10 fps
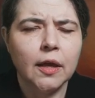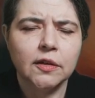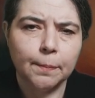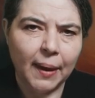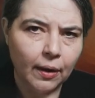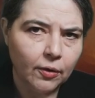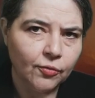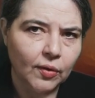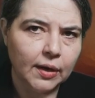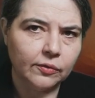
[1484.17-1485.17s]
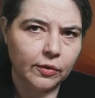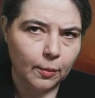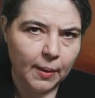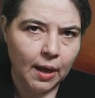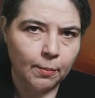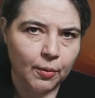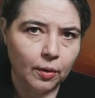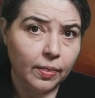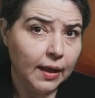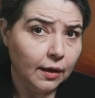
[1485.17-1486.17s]
To paraphrase their
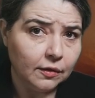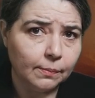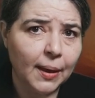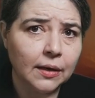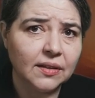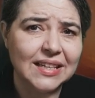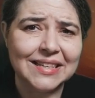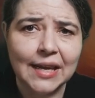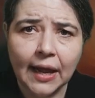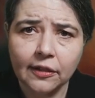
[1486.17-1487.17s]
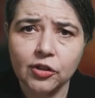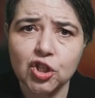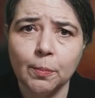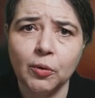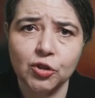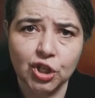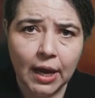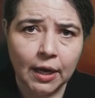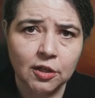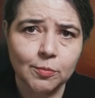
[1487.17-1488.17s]
paper, they expected negligible
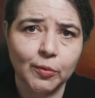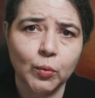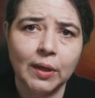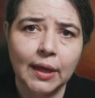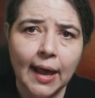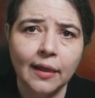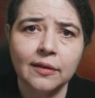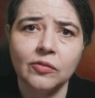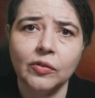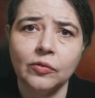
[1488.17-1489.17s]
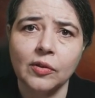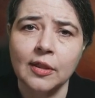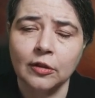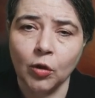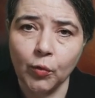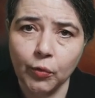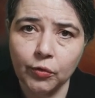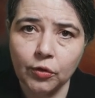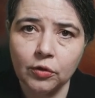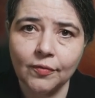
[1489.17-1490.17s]
change between galaxies in the local
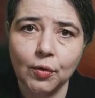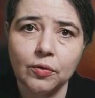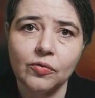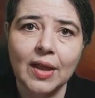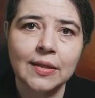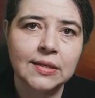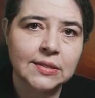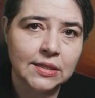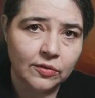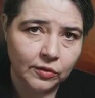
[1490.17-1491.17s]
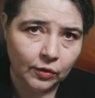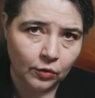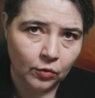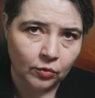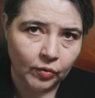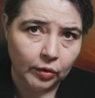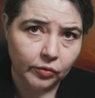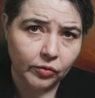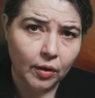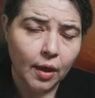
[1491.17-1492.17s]
universe and the distant
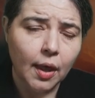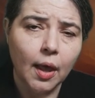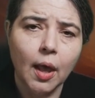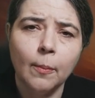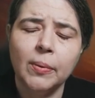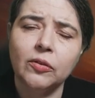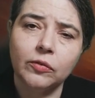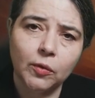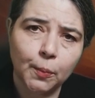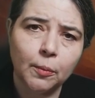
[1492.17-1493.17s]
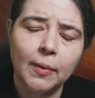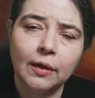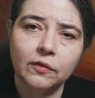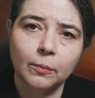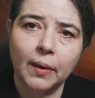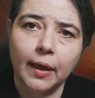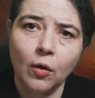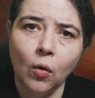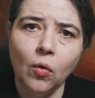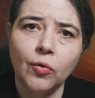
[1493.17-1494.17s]
universe. But supermassive black
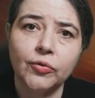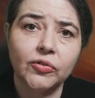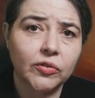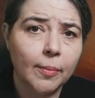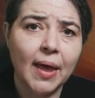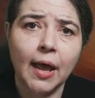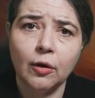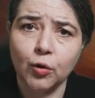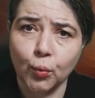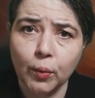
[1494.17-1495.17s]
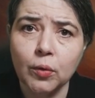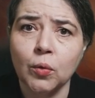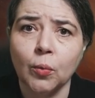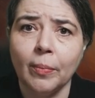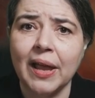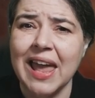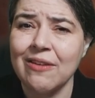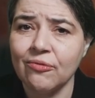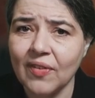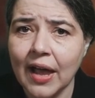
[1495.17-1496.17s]
holes somehow grew by a
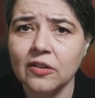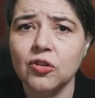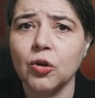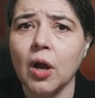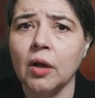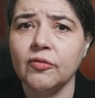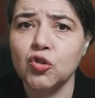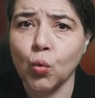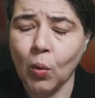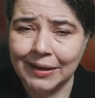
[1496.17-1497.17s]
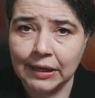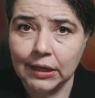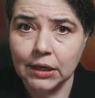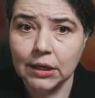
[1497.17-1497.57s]
factor of 20.